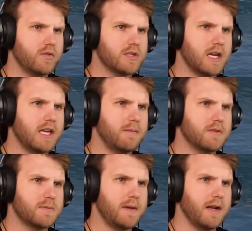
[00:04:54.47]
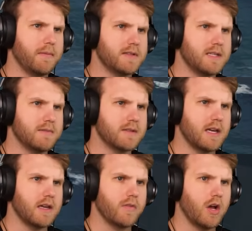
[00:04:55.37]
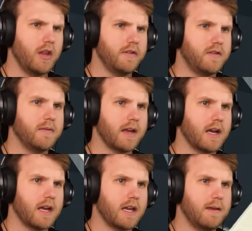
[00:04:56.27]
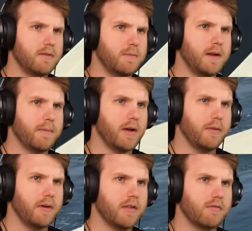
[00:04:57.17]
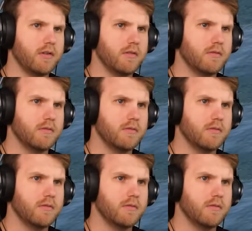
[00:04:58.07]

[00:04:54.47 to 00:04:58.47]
Just gotta keep the speed up, it seems like. It seems like I could keep the speed up all the way through.